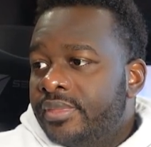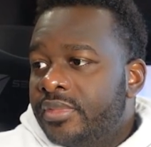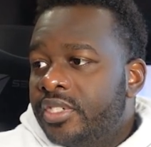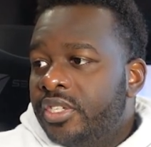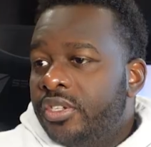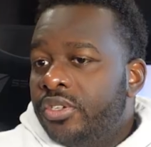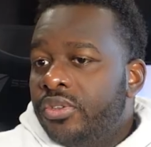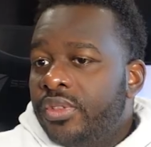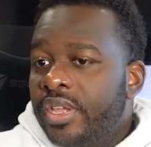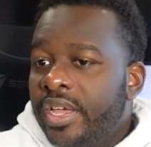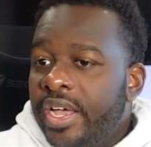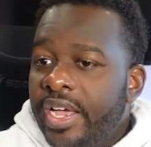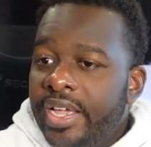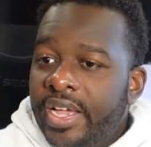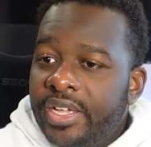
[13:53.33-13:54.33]
do that.
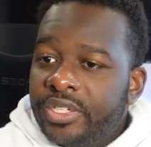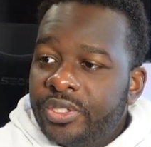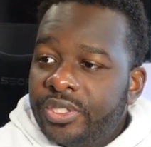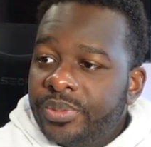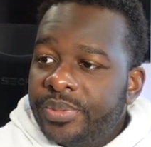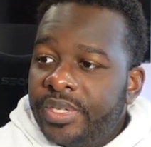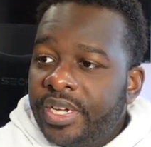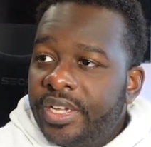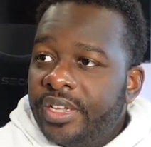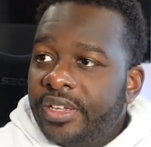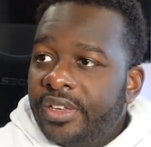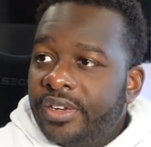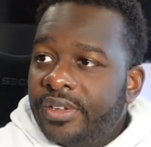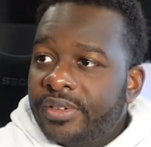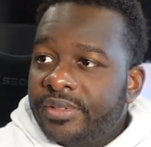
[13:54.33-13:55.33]
I trust me, I
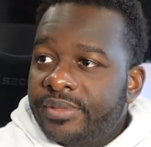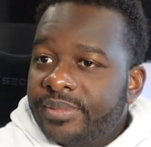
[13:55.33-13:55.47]
get it.